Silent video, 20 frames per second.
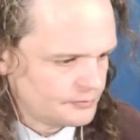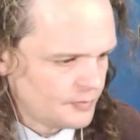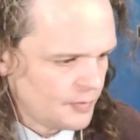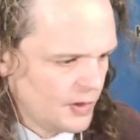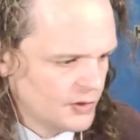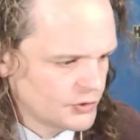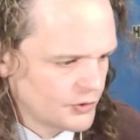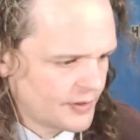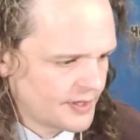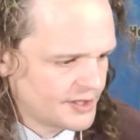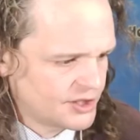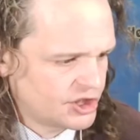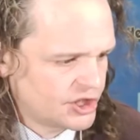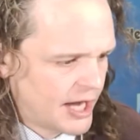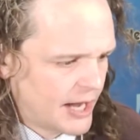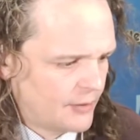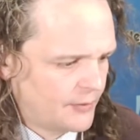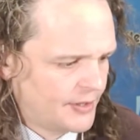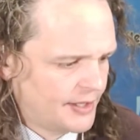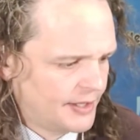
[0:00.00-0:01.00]
So I guess
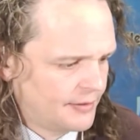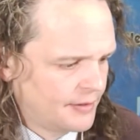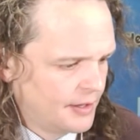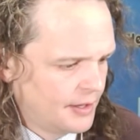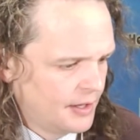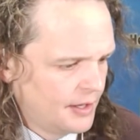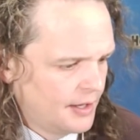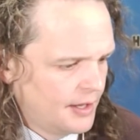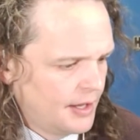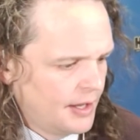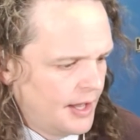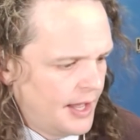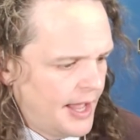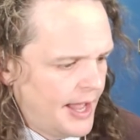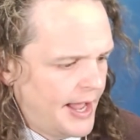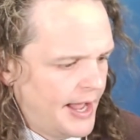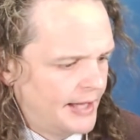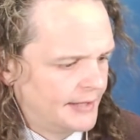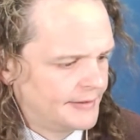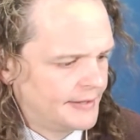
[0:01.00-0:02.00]
shouting
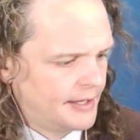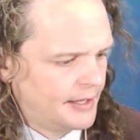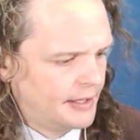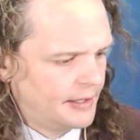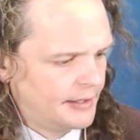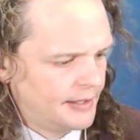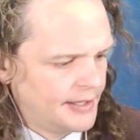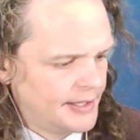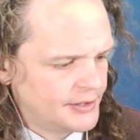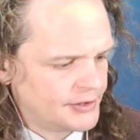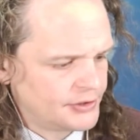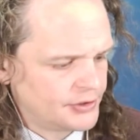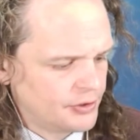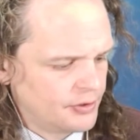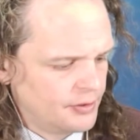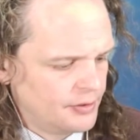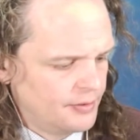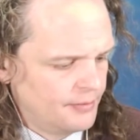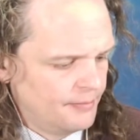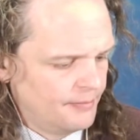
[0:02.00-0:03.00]
at
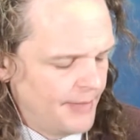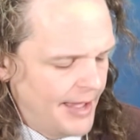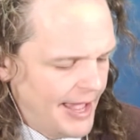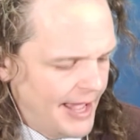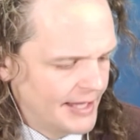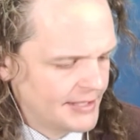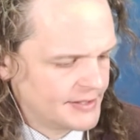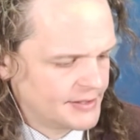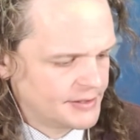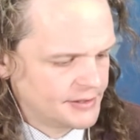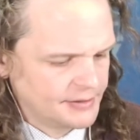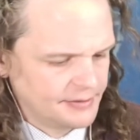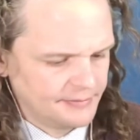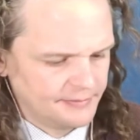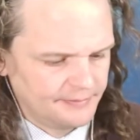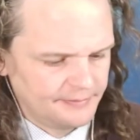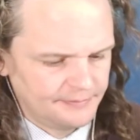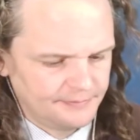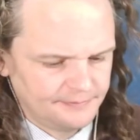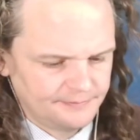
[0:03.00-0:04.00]
Easter Mass
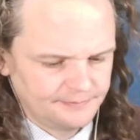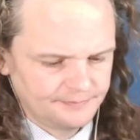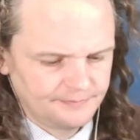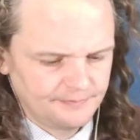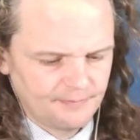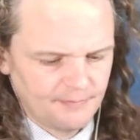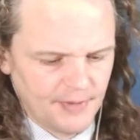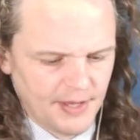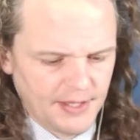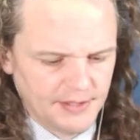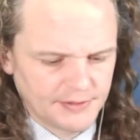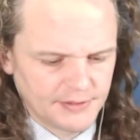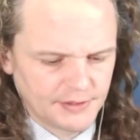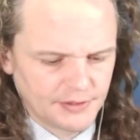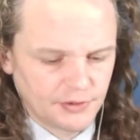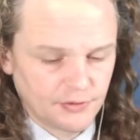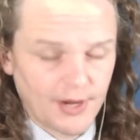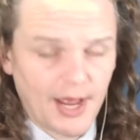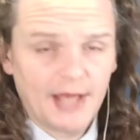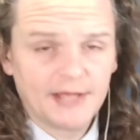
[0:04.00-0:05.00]
means
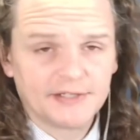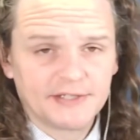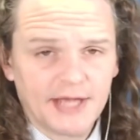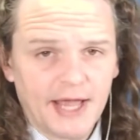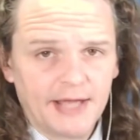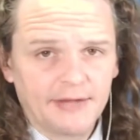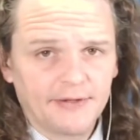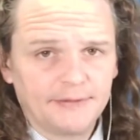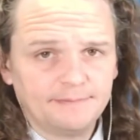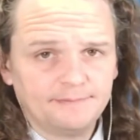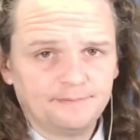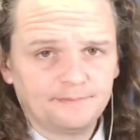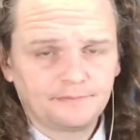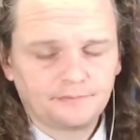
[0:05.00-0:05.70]
that you're not silent.